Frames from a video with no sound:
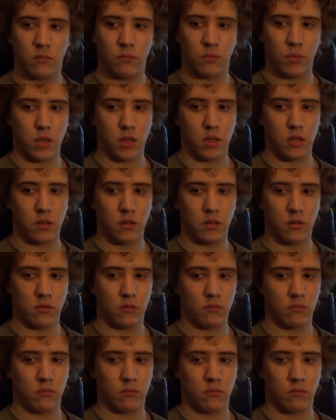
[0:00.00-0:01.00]
be
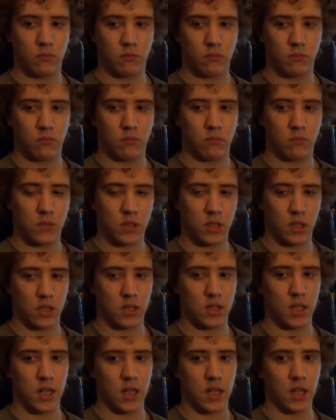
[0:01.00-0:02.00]

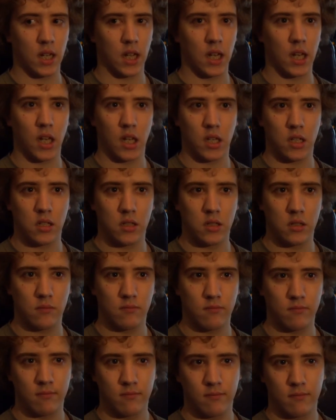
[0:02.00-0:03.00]
succeeding in it
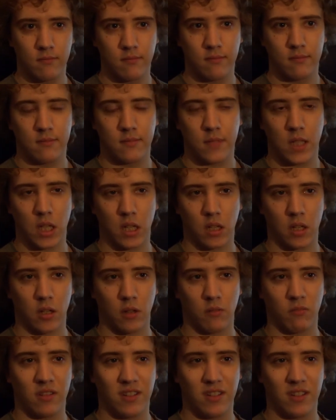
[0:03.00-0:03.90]
um,